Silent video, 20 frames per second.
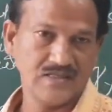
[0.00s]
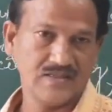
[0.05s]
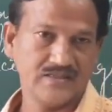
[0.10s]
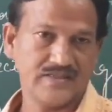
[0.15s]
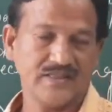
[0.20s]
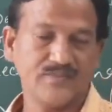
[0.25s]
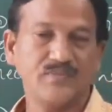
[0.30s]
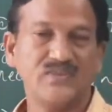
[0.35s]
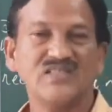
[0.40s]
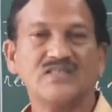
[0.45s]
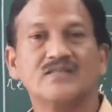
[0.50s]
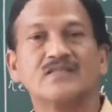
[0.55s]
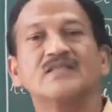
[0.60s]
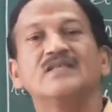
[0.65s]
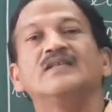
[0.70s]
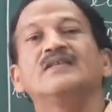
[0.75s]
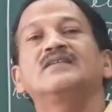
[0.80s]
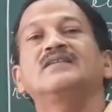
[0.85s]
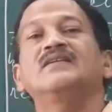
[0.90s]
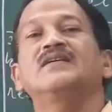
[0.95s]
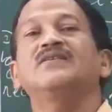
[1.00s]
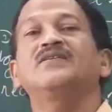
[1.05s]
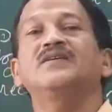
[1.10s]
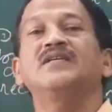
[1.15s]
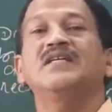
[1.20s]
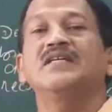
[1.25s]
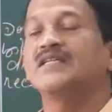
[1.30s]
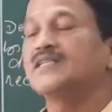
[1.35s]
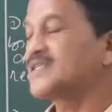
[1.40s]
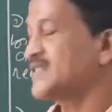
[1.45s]
That means
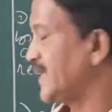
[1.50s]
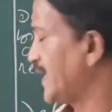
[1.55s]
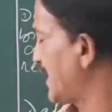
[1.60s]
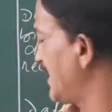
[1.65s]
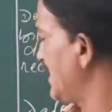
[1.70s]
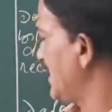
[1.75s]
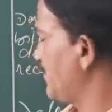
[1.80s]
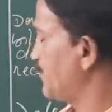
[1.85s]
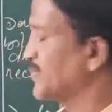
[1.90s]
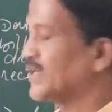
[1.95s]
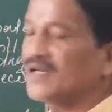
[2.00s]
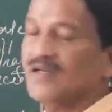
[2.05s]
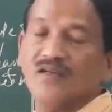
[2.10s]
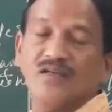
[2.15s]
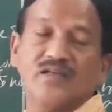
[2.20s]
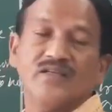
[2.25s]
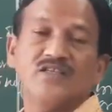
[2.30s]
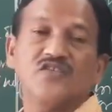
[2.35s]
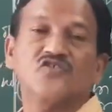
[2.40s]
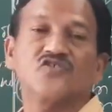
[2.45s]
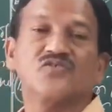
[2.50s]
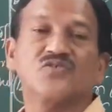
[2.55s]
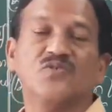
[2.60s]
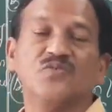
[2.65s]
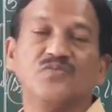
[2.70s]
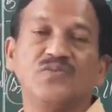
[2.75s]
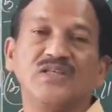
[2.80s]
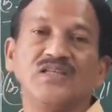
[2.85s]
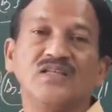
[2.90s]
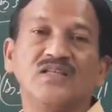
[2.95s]
the 2nd April is to
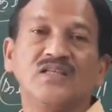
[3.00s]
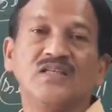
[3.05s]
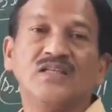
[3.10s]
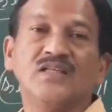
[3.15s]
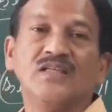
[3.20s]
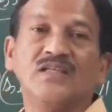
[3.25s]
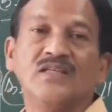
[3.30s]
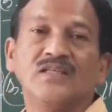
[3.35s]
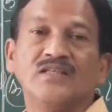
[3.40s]
be